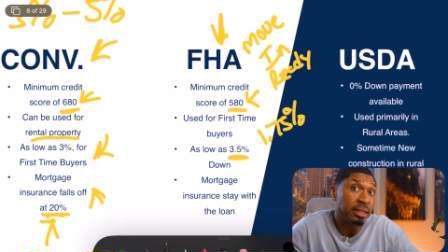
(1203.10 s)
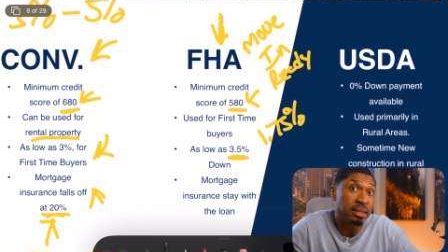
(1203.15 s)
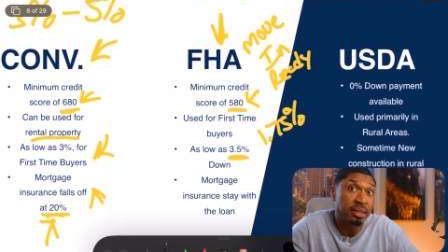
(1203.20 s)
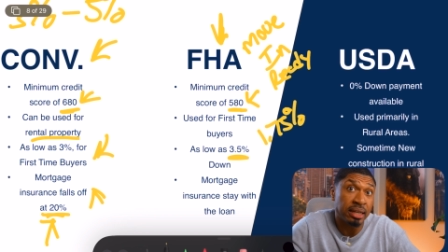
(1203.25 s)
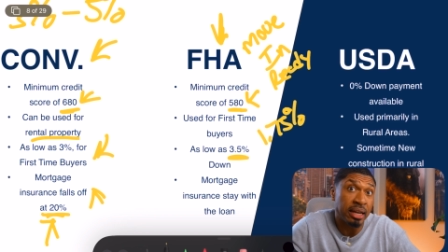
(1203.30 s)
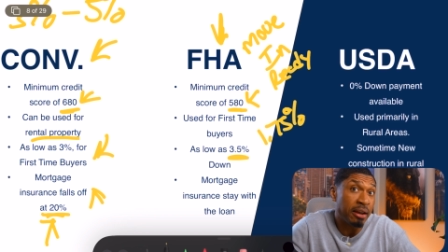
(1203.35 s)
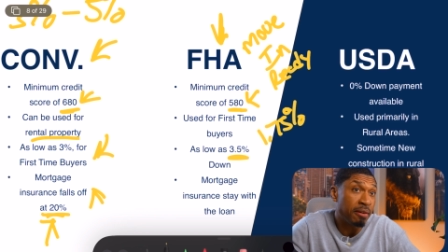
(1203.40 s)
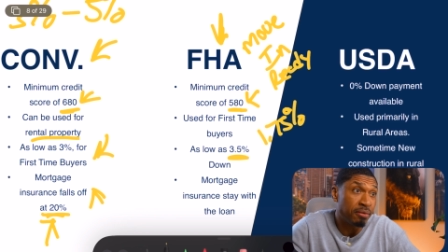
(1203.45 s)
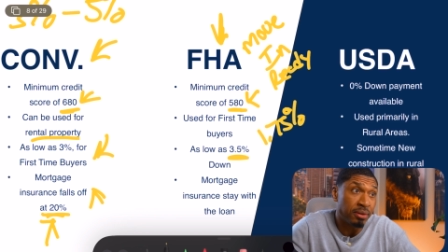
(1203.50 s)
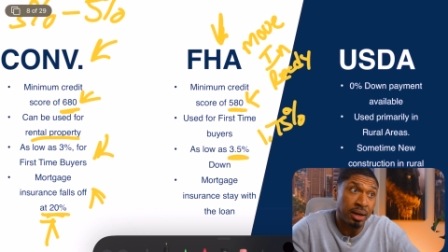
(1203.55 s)

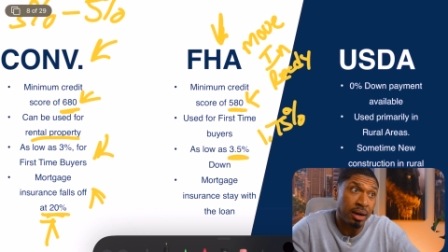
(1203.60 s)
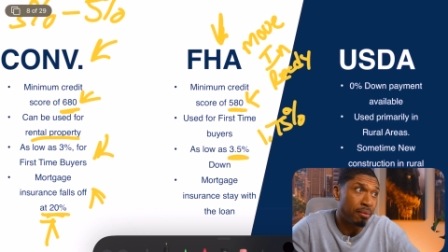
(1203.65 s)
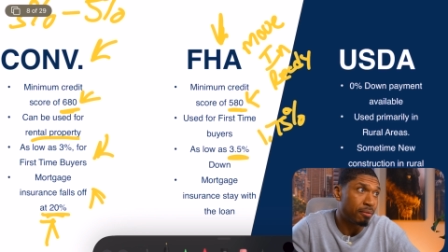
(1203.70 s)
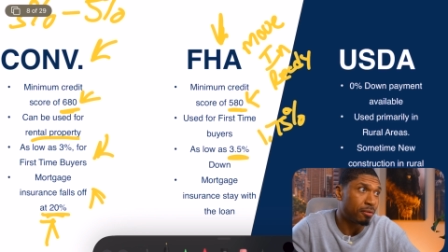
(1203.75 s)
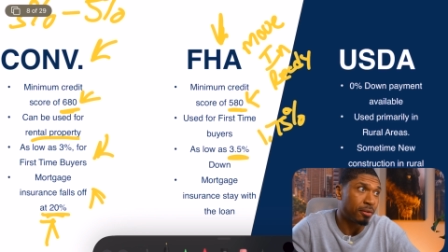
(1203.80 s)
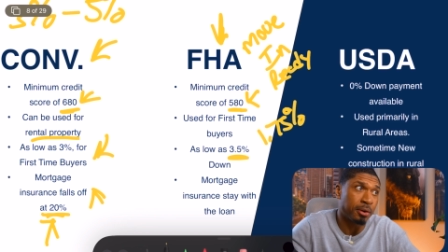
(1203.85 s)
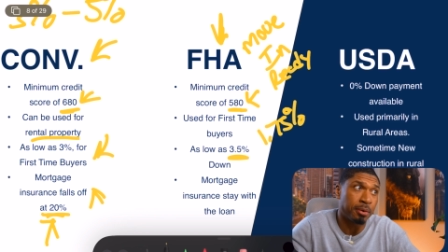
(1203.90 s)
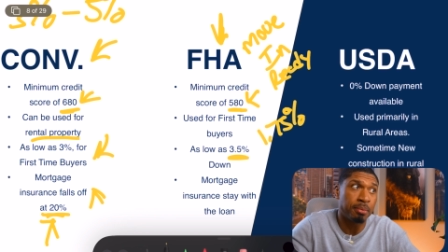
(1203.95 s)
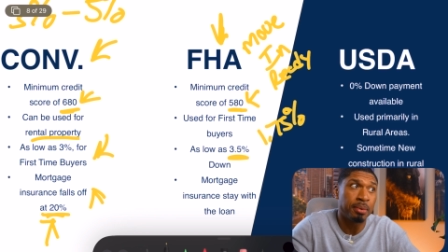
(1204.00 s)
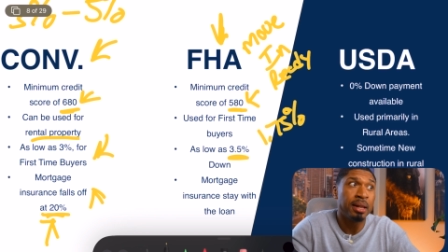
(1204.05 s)
saved up
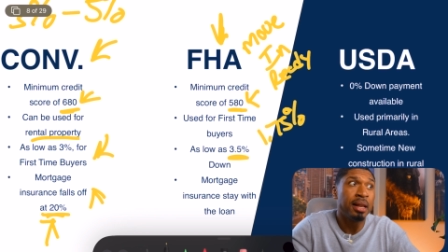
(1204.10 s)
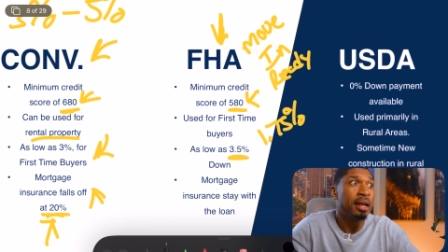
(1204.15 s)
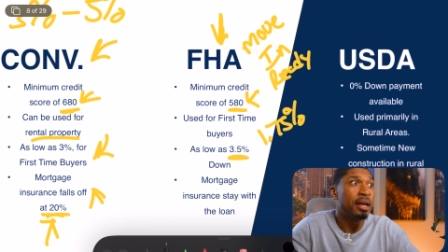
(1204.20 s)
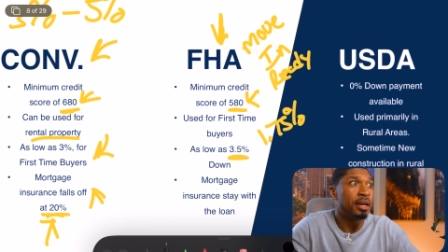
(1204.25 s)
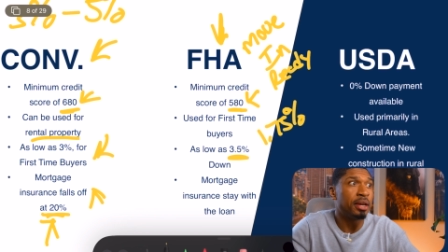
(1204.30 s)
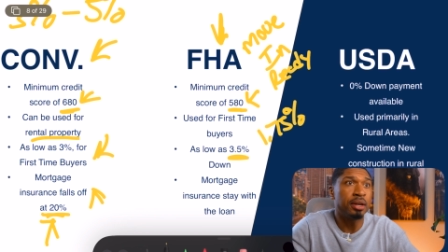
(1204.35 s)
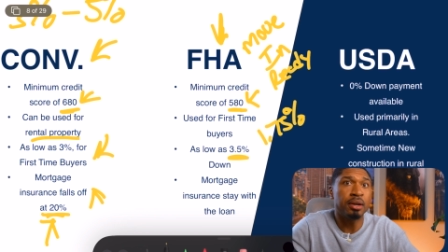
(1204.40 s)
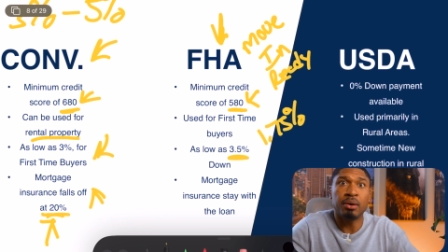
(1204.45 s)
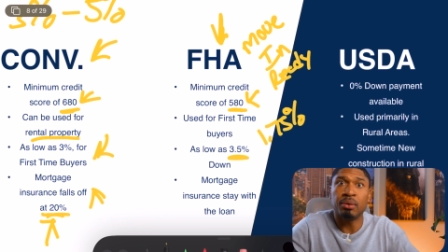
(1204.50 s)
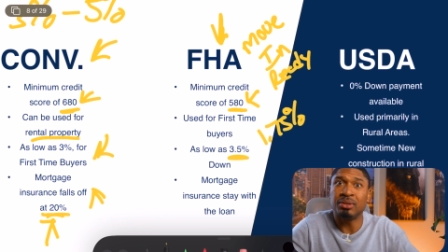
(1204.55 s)
from,
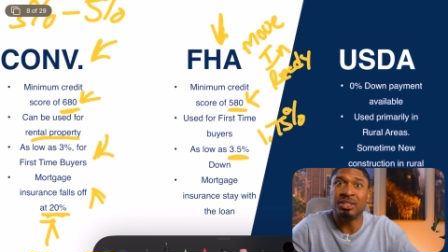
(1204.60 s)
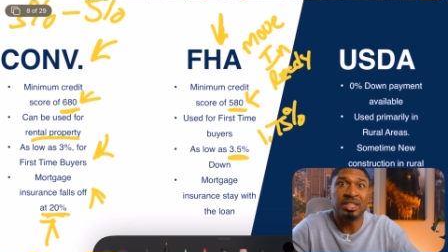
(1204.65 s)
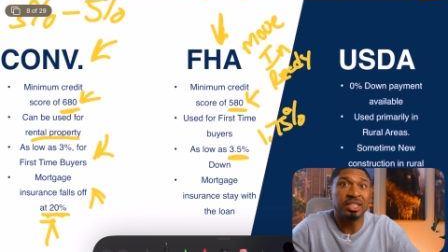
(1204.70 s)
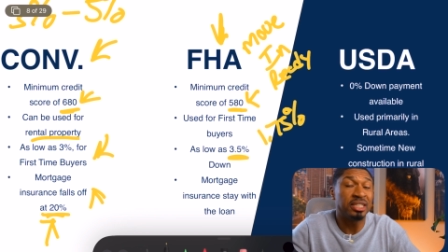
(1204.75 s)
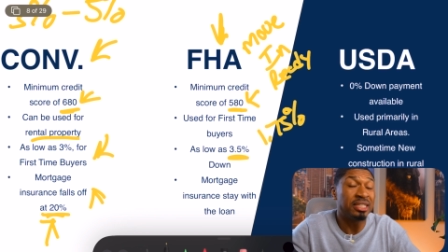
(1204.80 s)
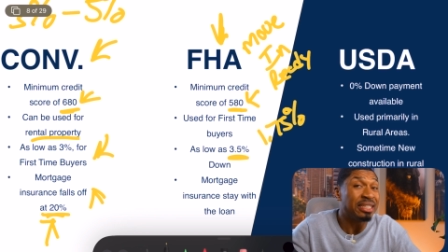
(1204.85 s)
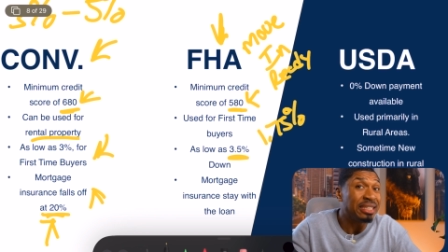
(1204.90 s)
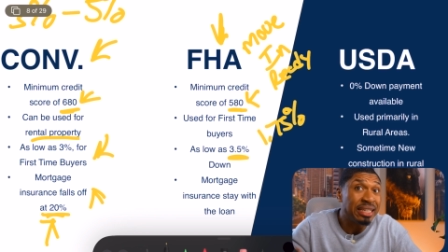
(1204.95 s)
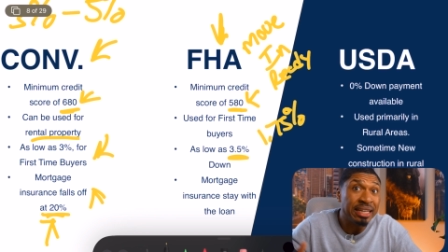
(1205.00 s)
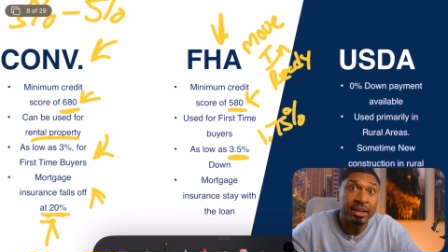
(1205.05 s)

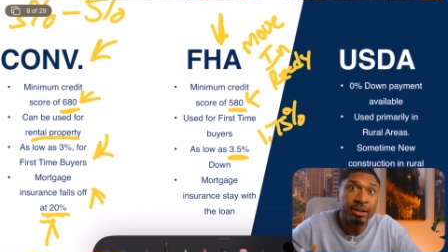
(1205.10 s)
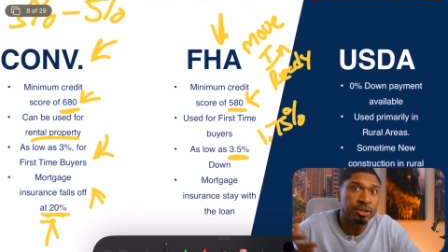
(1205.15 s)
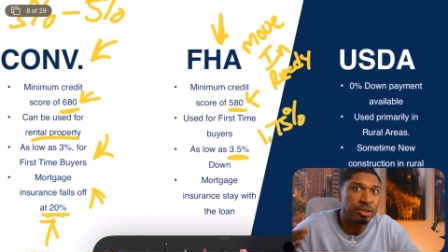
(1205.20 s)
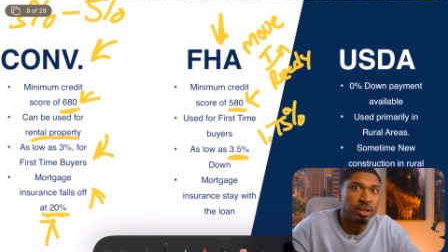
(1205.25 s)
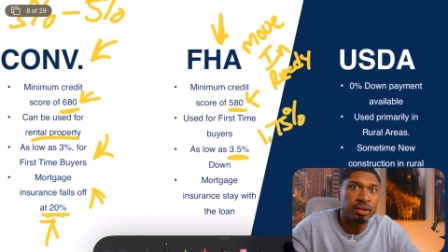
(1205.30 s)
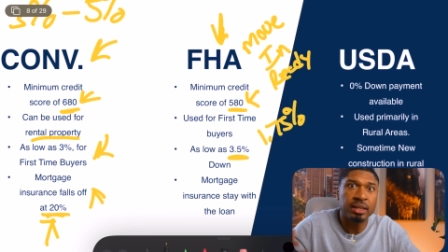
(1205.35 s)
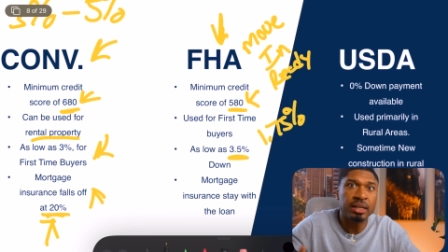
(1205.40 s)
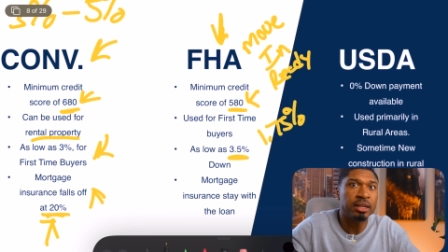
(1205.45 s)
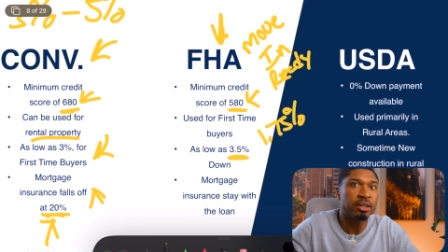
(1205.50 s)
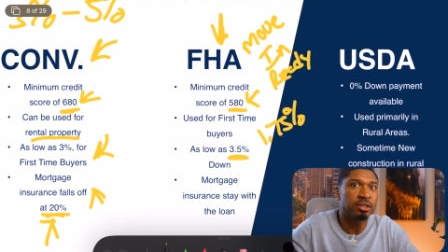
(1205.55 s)
just years
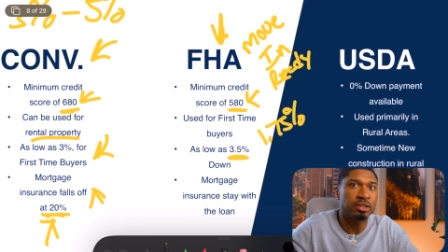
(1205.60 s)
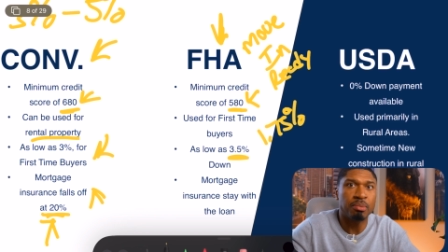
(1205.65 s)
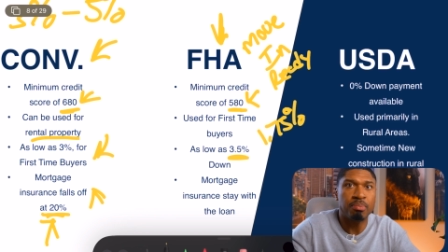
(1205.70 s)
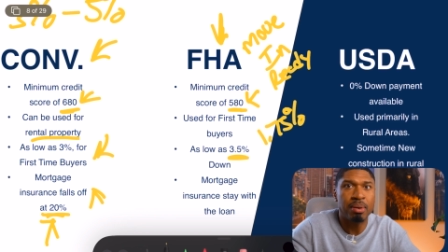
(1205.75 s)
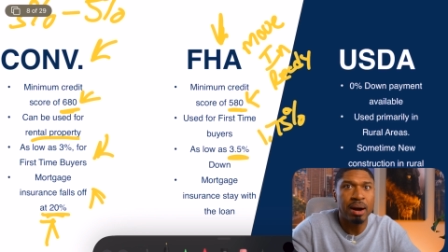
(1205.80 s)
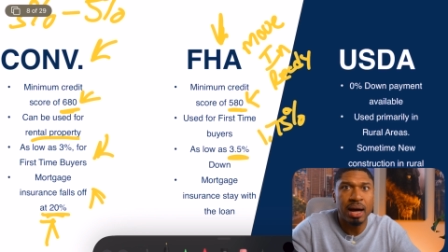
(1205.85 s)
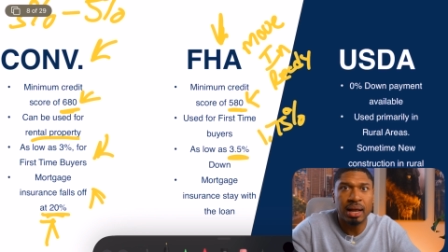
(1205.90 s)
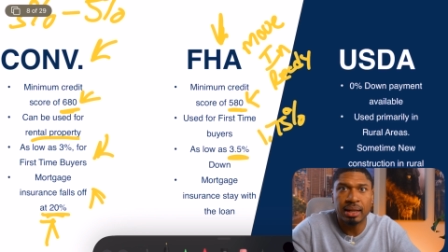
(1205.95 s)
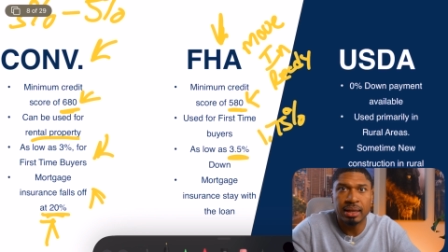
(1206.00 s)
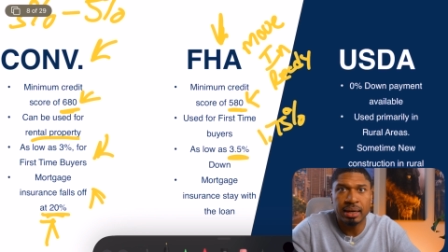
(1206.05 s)
and years and
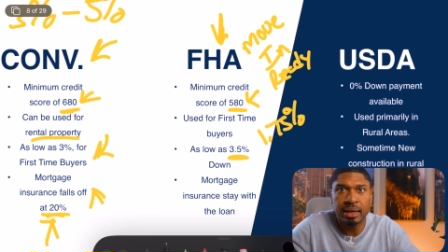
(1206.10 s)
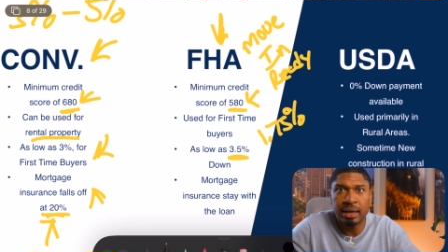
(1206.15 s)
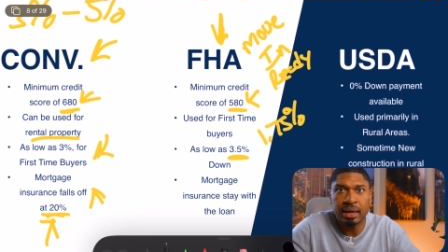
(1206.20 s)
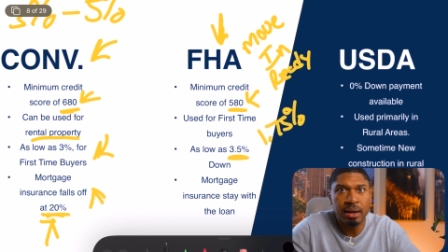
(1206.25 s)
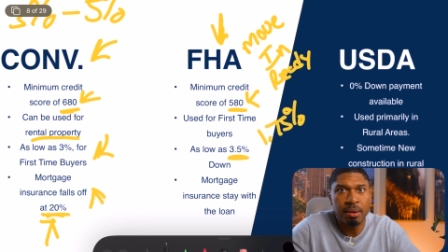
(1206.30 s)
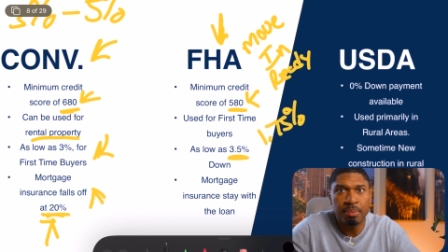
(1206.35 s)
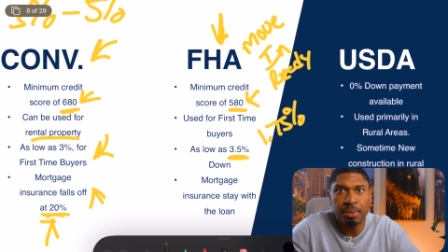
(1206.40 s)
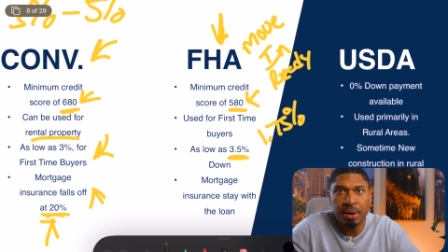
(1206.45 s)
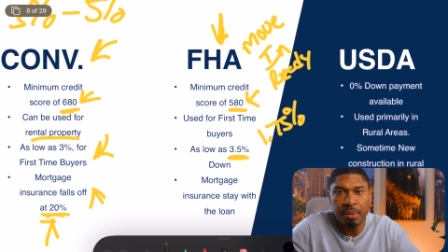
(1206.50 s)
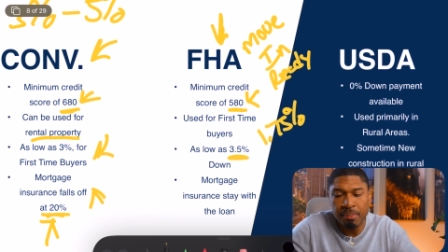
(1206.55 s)
piling it
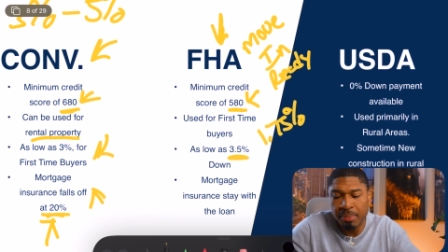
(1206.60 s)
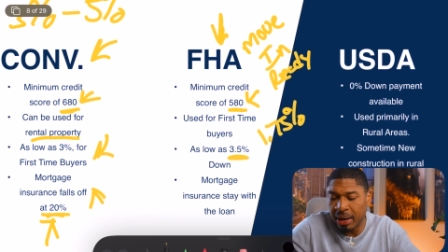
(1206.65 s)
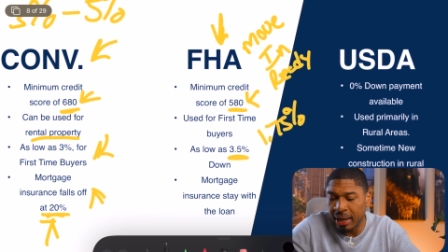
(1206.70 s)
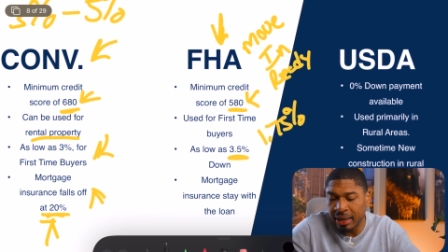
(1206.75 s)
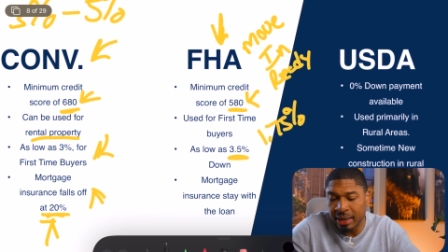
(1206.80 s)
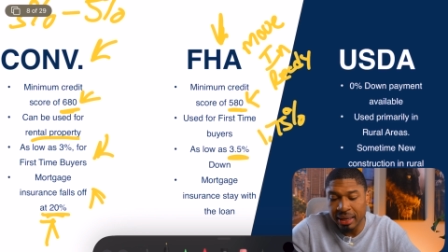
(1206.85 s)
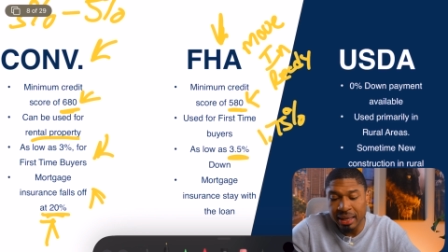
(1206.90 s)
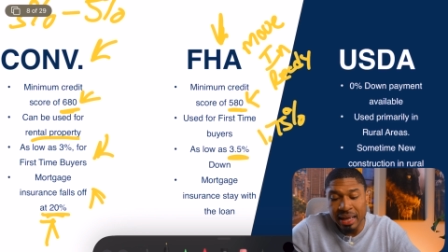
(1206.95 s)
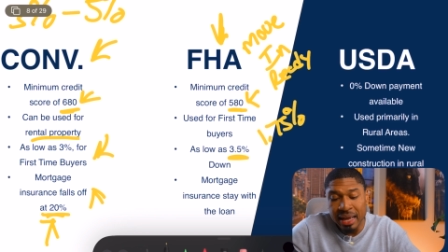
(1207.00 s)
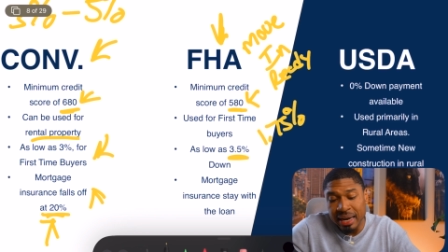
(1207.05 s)
up in a bank.